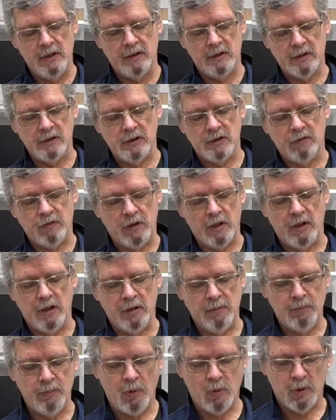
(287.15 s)
This is very
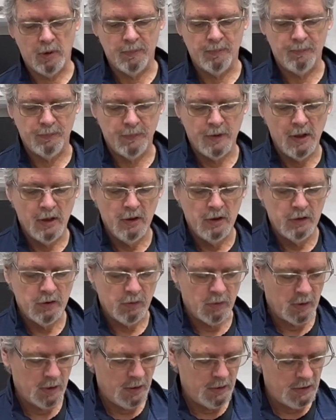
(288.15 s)
important. So
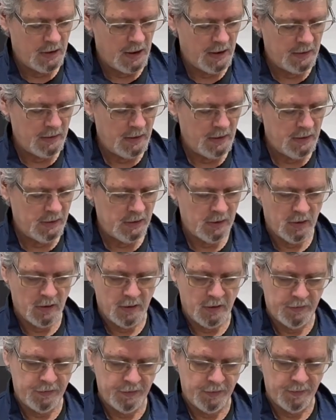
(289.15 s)
we're going to take this
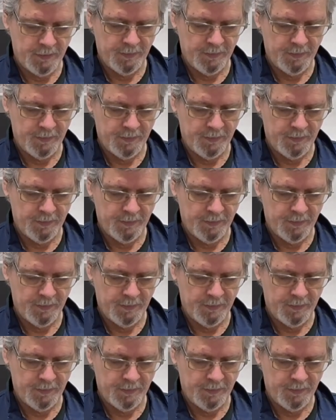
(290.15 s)
off,